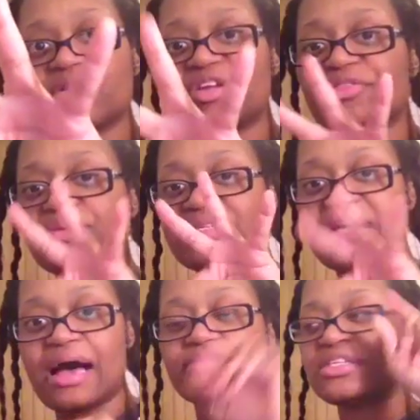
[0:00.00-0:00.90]
on it three
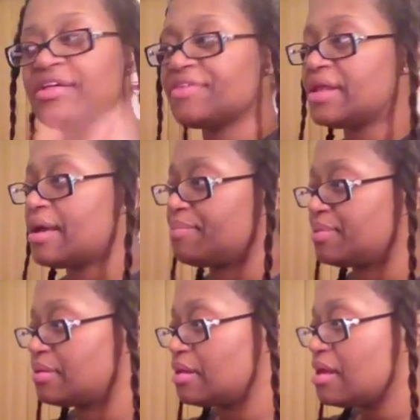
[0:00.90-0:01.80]
times. Nothing
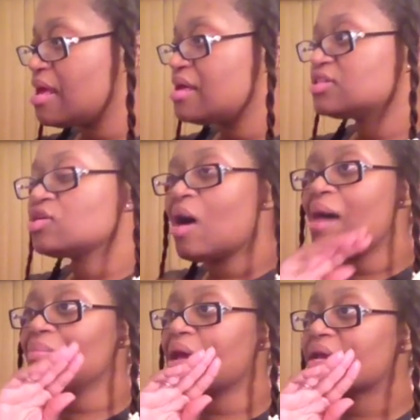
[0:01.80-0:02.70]
happened. So
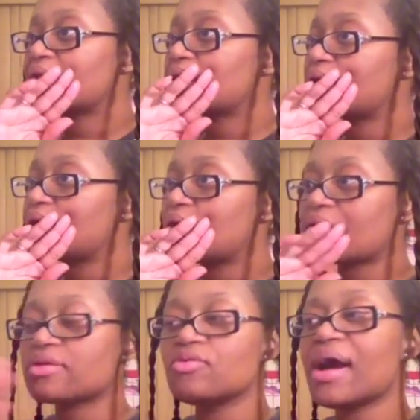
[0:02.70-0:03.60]
I'm like,
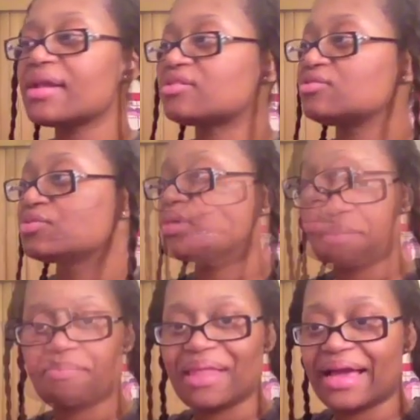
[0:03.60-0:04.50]
you got to do something. I
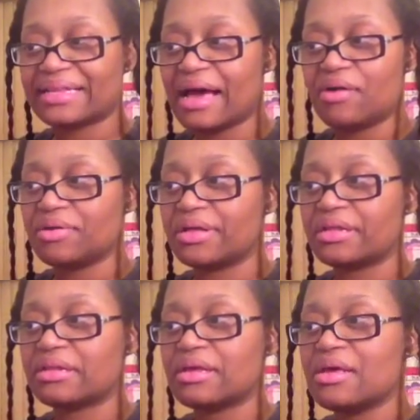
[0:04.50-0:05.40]
blacked out,
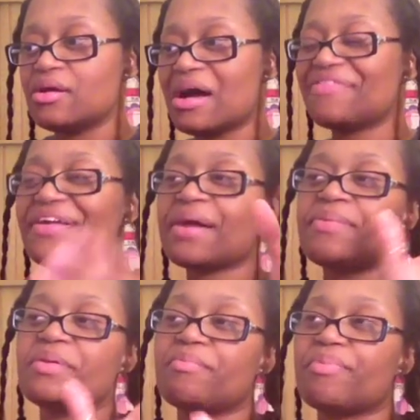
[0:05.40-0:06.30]
and I think I
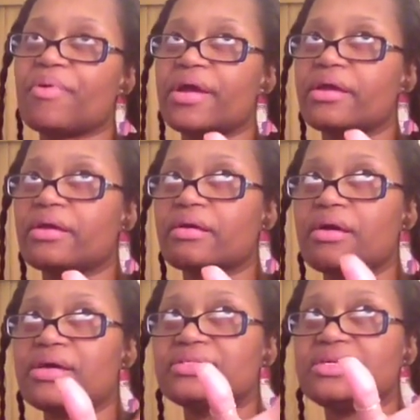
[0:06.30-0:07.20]
put break.
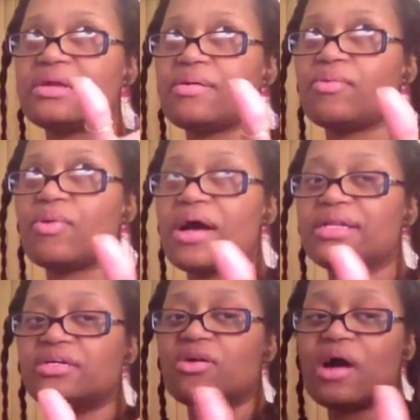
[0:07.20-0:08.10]
I said I, I
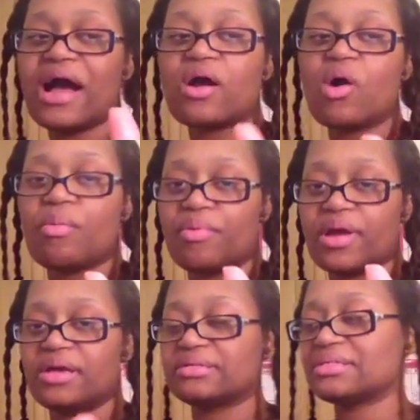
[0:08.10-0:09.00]
need I go on
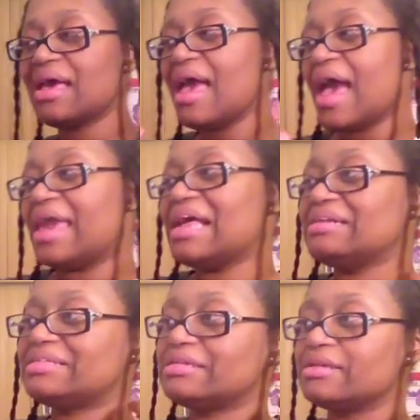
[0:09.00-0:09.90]
breaks, and I
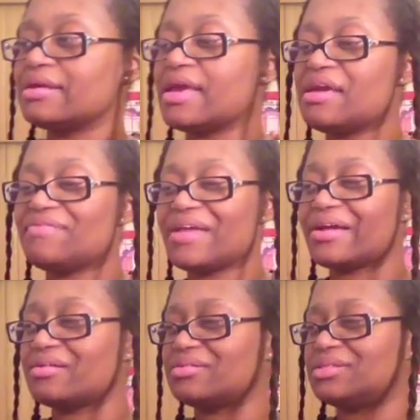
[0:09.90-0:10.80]
gave
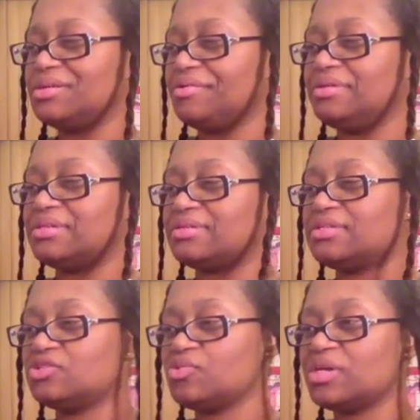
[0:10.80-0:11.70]
like a series of
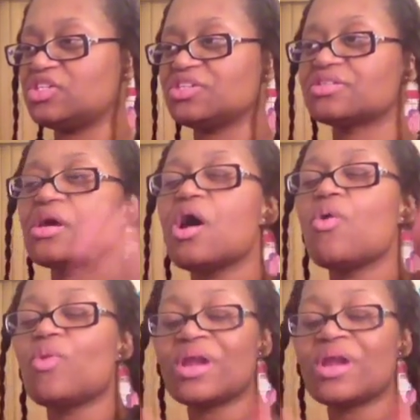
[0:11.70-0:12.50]
situations. What